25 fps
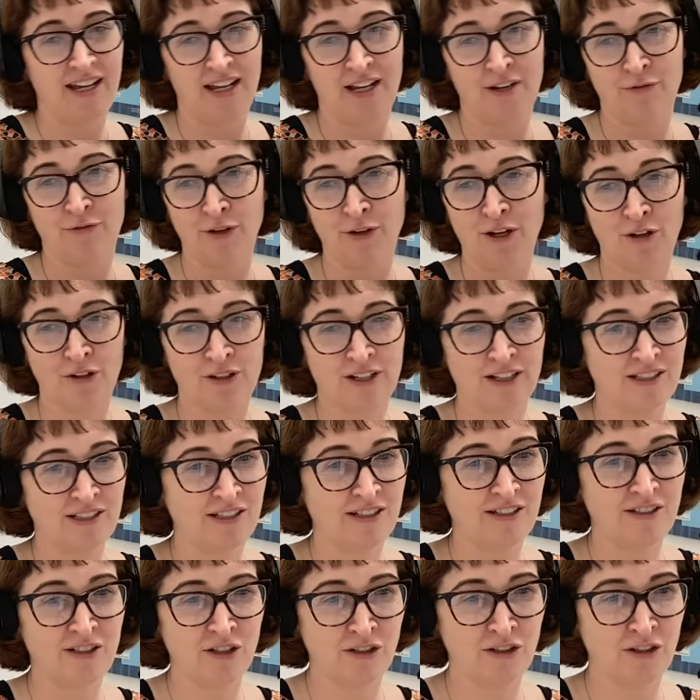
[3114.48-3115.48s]
if we look
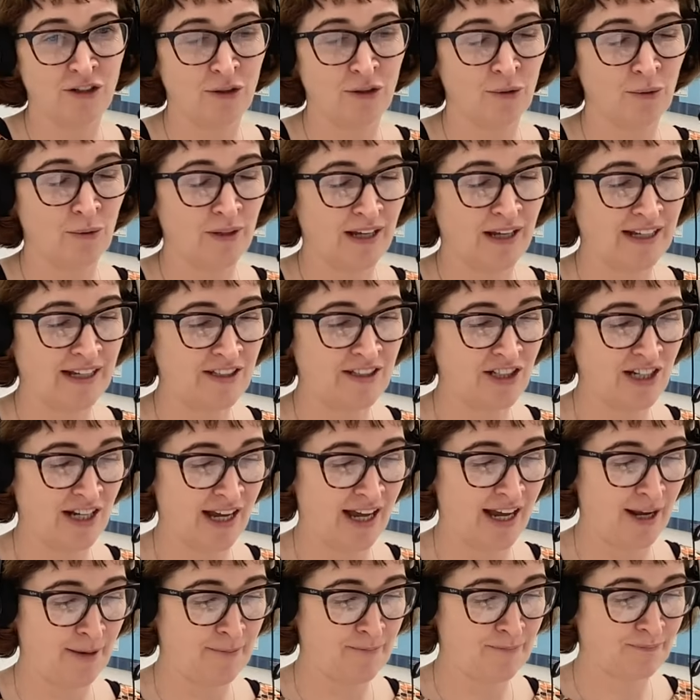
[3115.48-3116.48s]
at, you know,
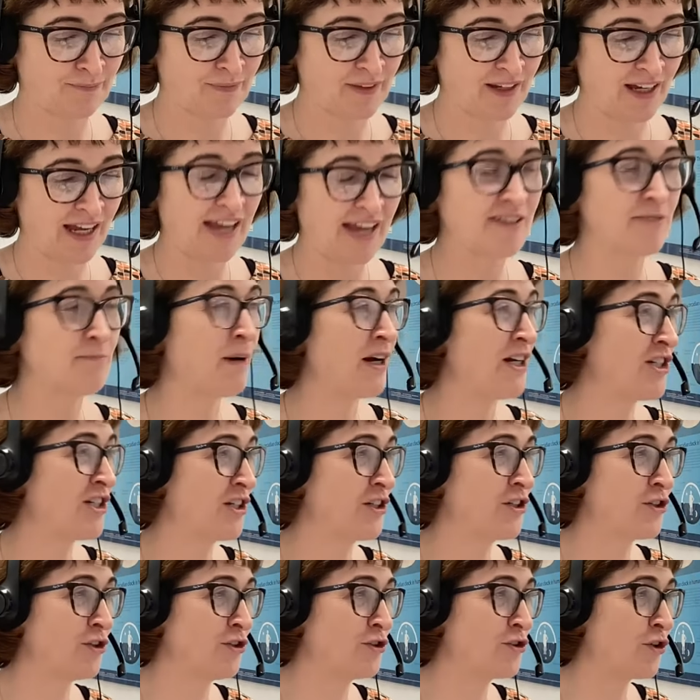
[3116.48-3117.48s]
um,
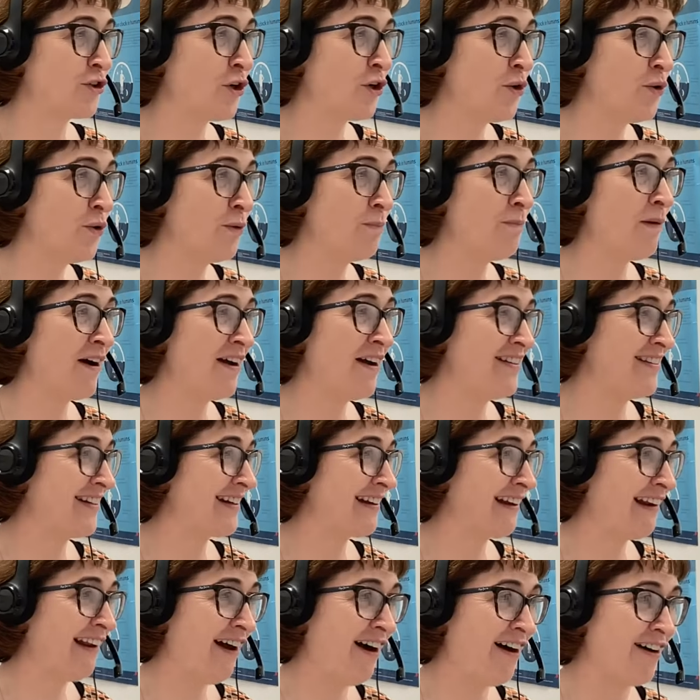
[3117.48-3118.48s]
expression control by the
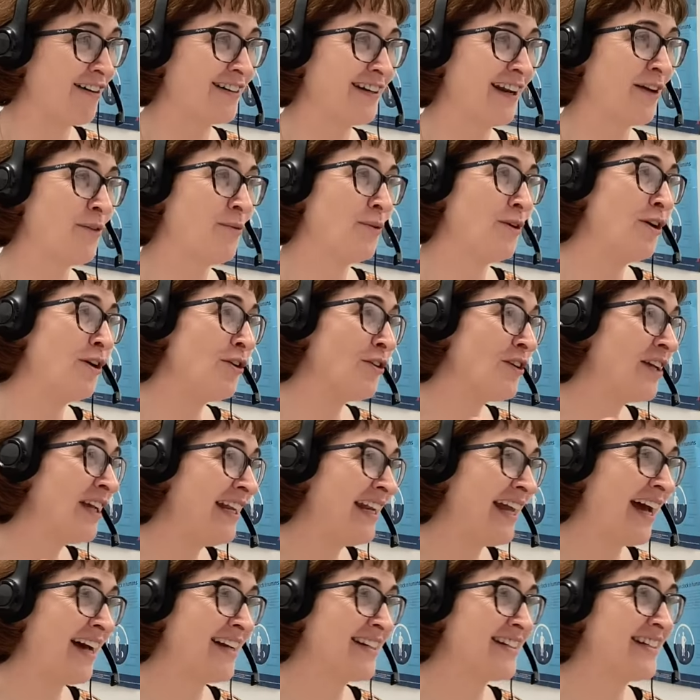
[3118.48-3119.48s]
clock, like we're
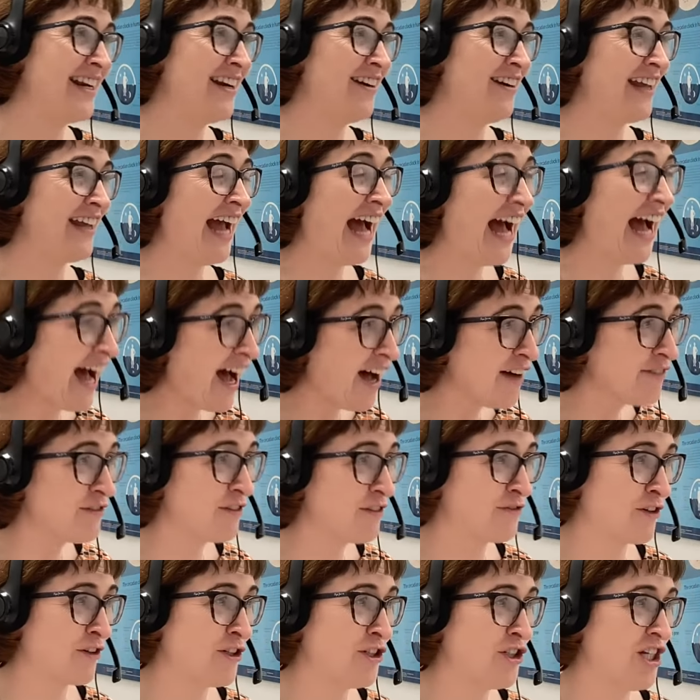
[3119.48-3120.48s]
looking at nearly half
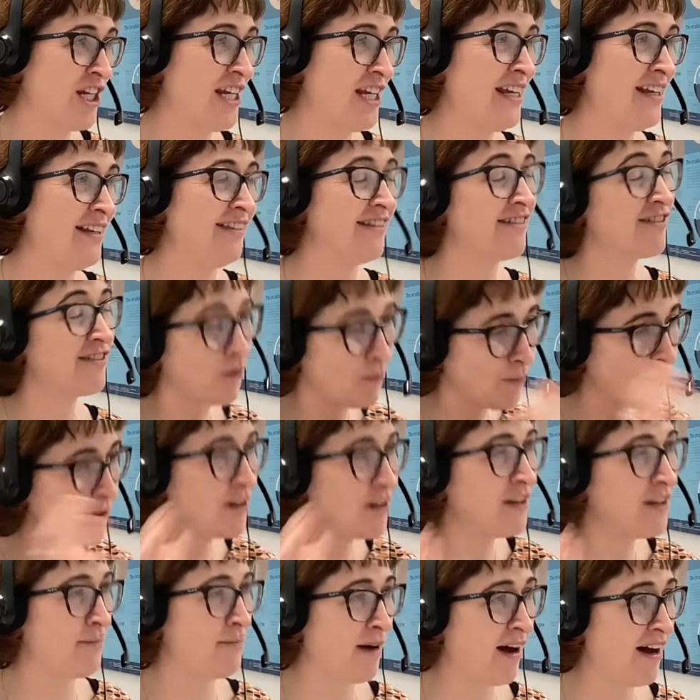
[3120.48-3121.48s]
of our genes somewhere
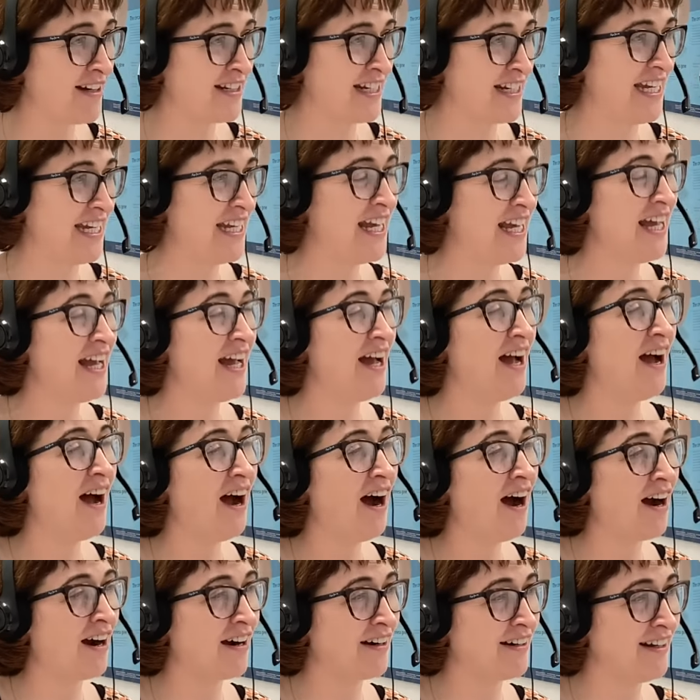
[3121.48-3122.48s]
in the body
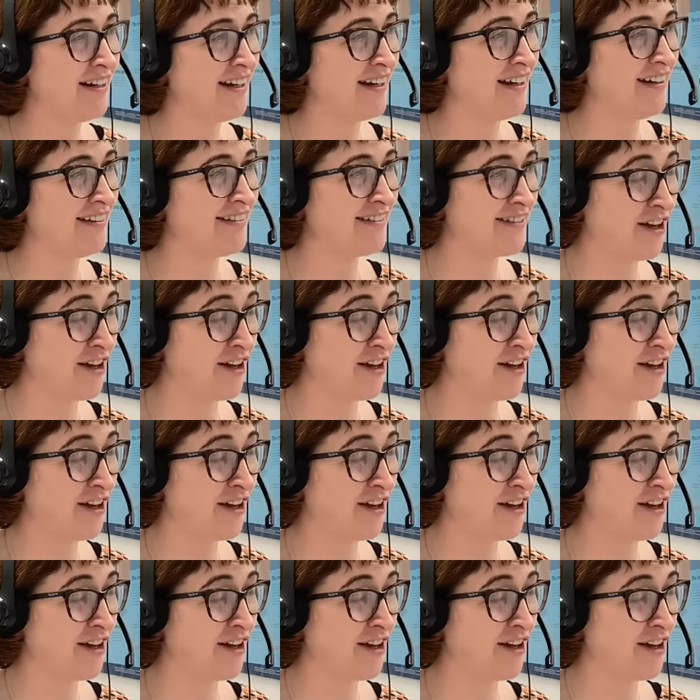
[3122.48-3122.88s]
are uh, uh,